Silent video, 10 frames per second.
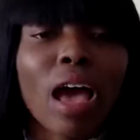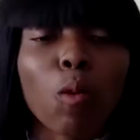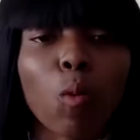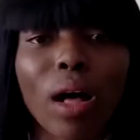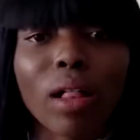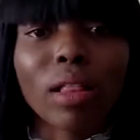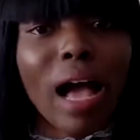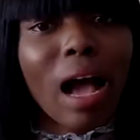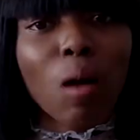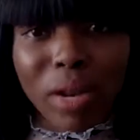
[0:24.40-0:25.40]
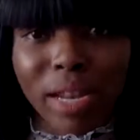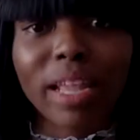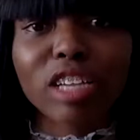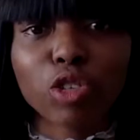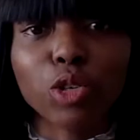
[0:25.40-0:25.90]
Well, I want to
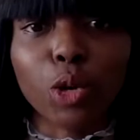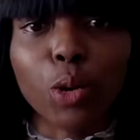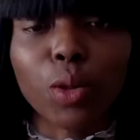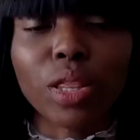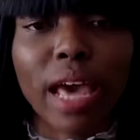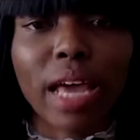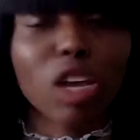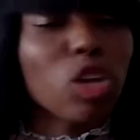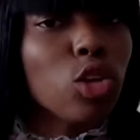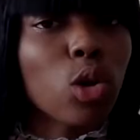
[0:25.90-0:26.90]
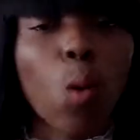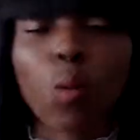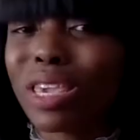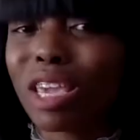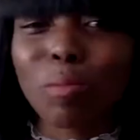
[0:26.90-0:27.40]
let you know that, you know,
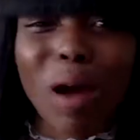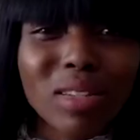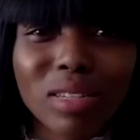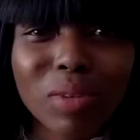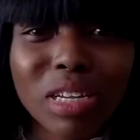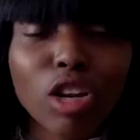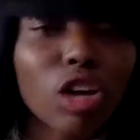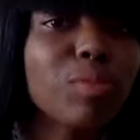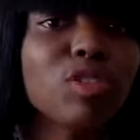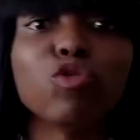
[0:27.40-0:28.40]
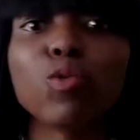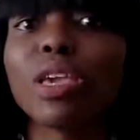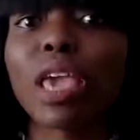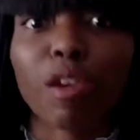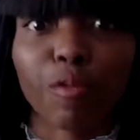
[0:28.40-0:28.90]
we can possibly not be doing
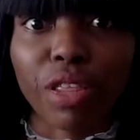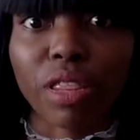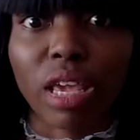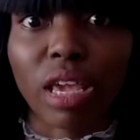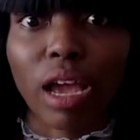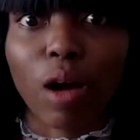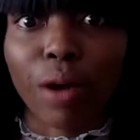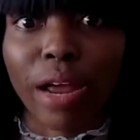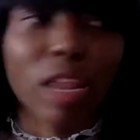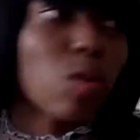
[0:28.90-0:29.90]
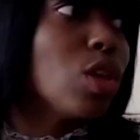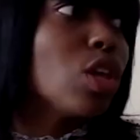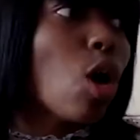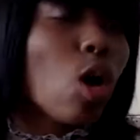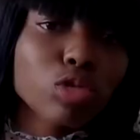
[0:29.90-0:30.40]
everything. All right. And we can
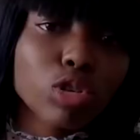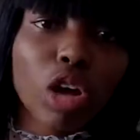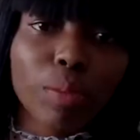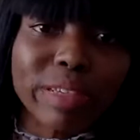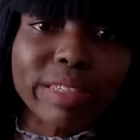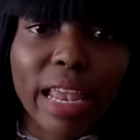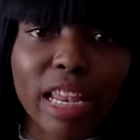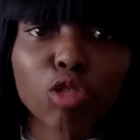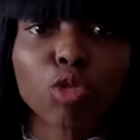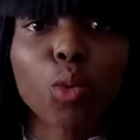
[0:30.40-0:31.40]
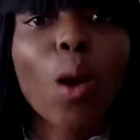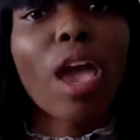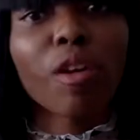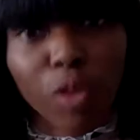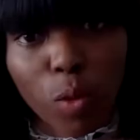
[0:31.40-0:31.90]
also not be selling to
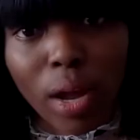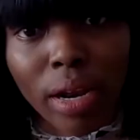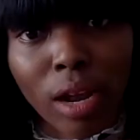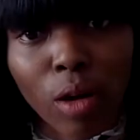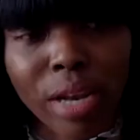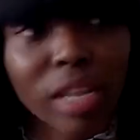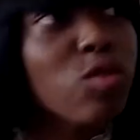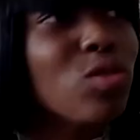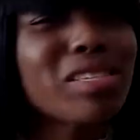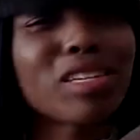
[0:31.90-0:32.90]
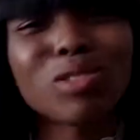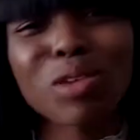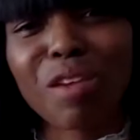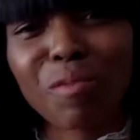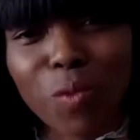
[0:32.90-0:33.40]
everyone. All right. If you sell to
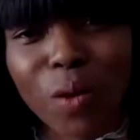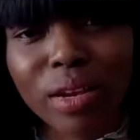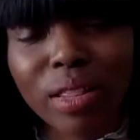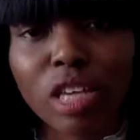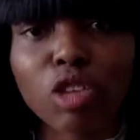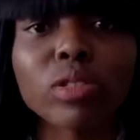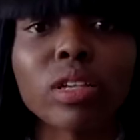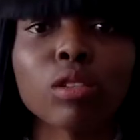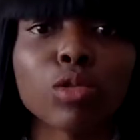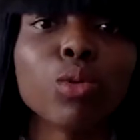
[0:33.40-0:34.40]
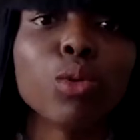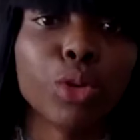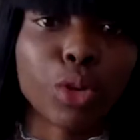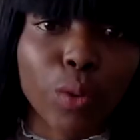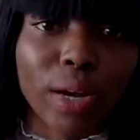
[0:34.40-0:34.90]
everyone, then you sell to
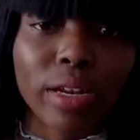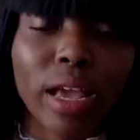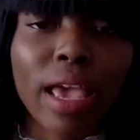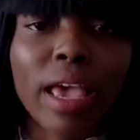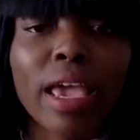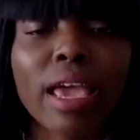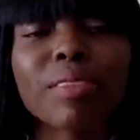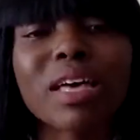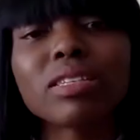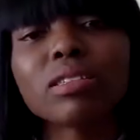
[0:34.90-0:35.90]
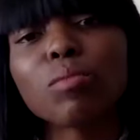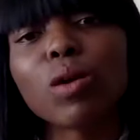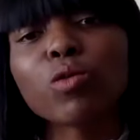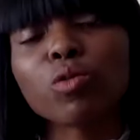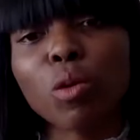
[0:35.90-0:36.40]
no one. And that is the
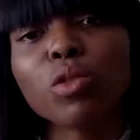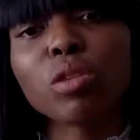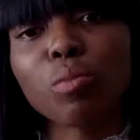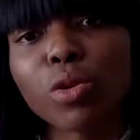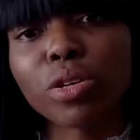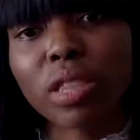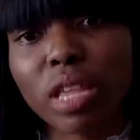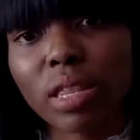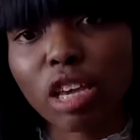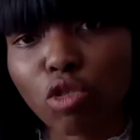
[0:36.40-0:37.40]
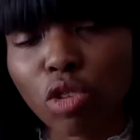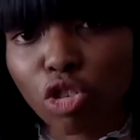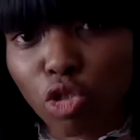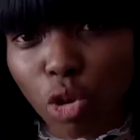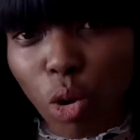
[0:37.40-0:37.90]
most, most important thing that you need
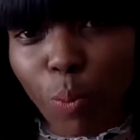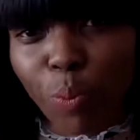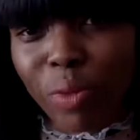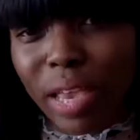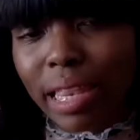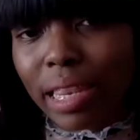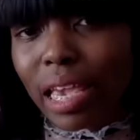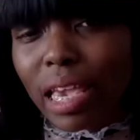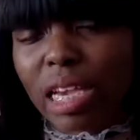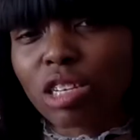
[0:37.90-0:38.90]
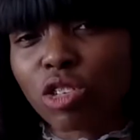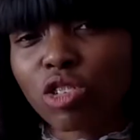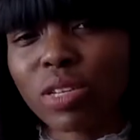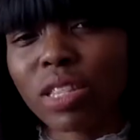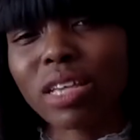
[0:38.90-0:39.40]
to know. In the cake
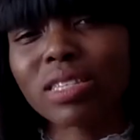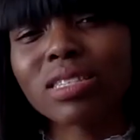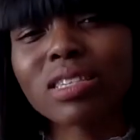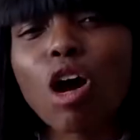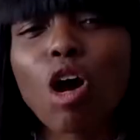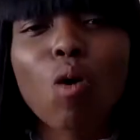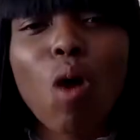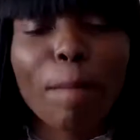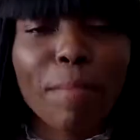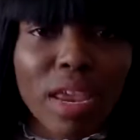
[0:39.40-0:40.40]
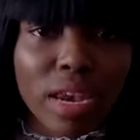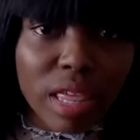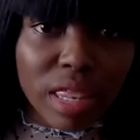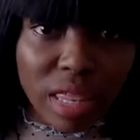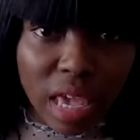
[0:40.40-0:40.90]
industry, there's so many
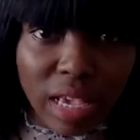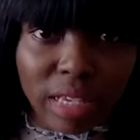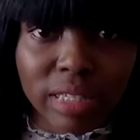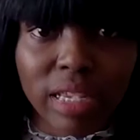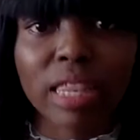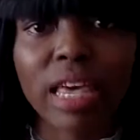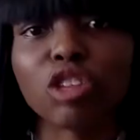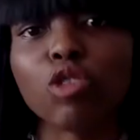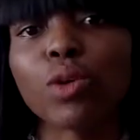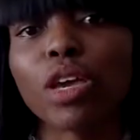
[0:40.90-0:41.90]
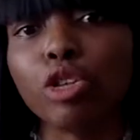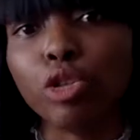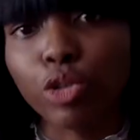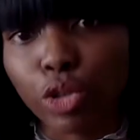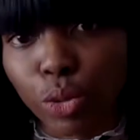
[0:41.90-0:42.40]
things that you can
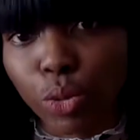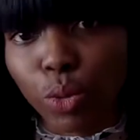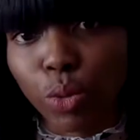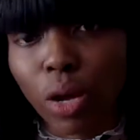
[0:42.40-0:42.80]
do.